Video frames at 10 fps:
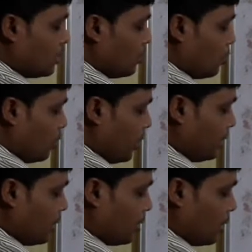When
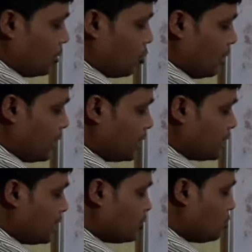the control
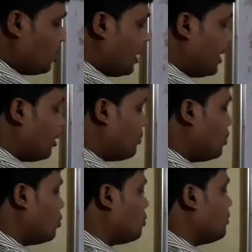reaches to the end of
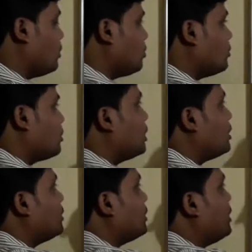loop,
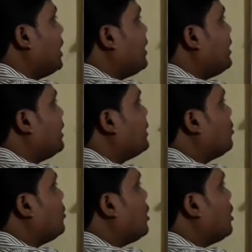then it will